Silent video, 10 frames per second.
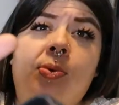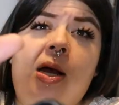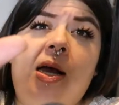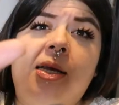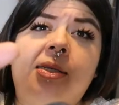
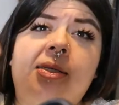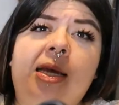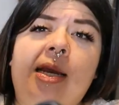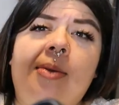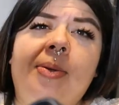Ross.
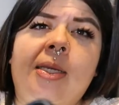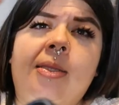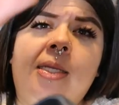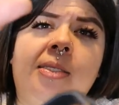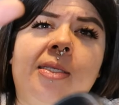And I
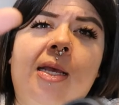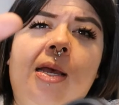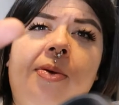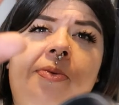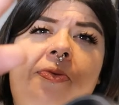picked these up